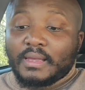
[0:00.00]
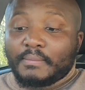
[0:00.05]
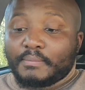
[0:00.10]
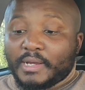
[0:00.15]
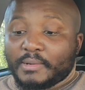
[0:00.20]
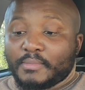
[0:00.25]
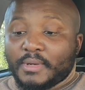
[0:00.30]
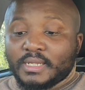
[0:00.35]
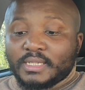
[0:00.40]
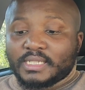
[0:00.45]

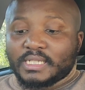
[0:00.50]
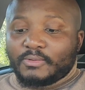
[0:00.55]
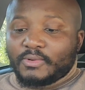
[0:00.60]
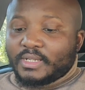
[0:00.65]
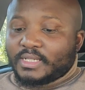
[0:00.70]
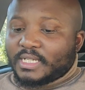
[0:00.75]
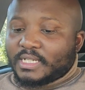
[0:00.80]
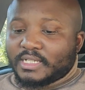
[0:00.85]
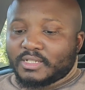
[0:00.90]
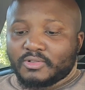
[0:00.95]
But Munster were
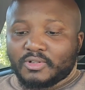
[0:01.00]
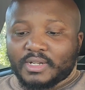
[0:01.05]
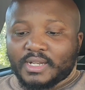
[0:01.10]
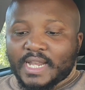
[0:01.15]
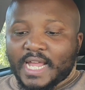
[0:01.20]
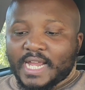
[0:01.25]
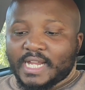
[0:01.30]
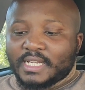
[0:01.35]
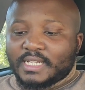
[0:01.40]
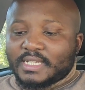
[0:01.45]
just not
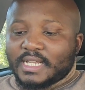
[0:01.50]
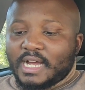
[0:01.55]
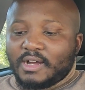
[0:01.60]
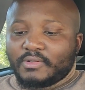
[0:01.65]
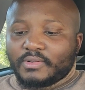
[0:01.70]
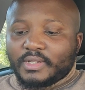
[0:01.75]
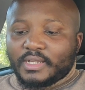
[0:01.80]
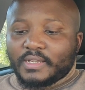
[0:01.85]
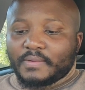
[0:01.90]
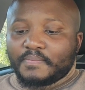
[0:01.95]
lying
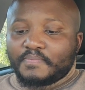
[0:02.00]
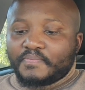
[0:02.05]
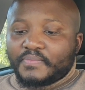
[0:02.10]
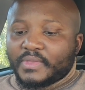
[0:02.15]
down here.